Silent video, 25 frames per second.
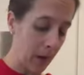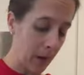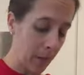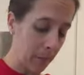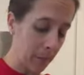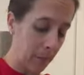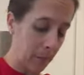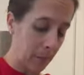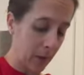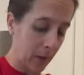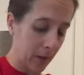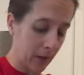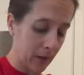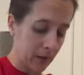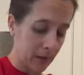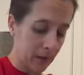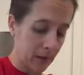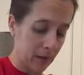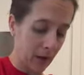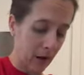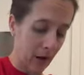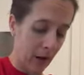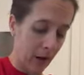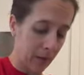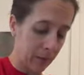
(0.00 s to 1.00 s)
But
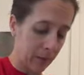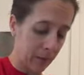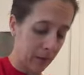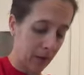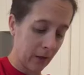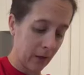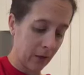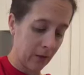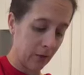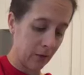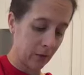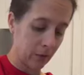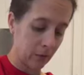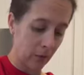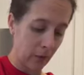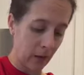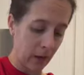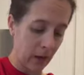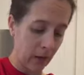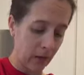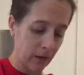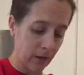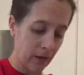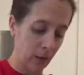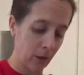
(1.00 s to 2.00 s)
it's not, because there's no
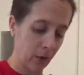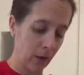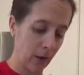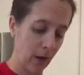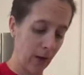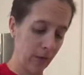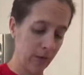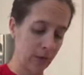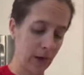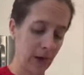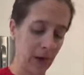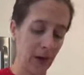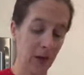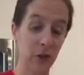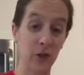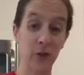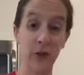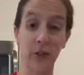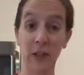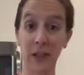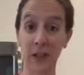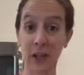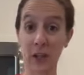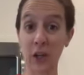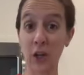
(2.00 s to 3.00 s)
eggs, I don't have to
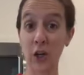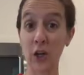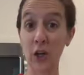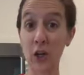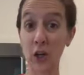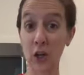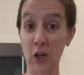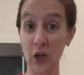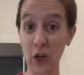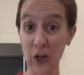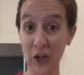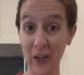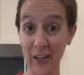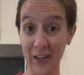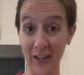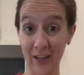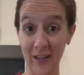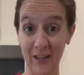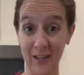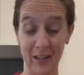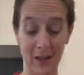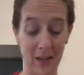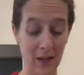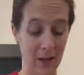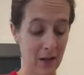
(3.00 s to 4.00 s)
actually like cook
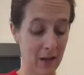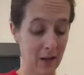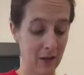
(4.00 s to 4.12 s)
it.